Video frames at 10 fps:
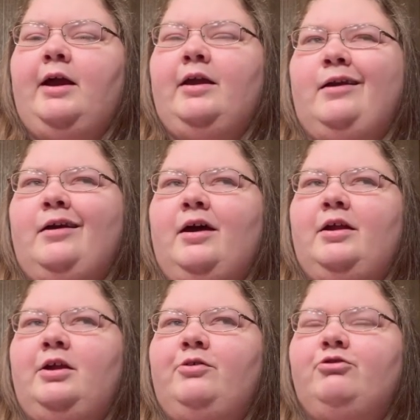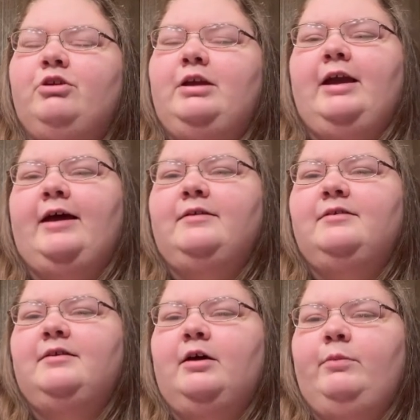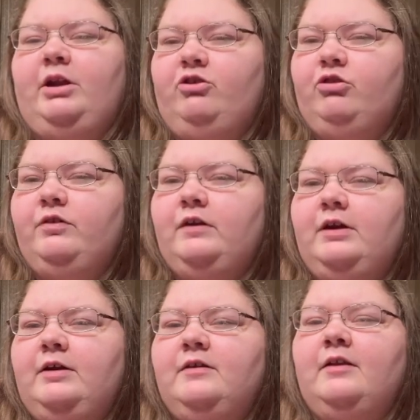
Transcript: I can kind of usually guess how many drills it is,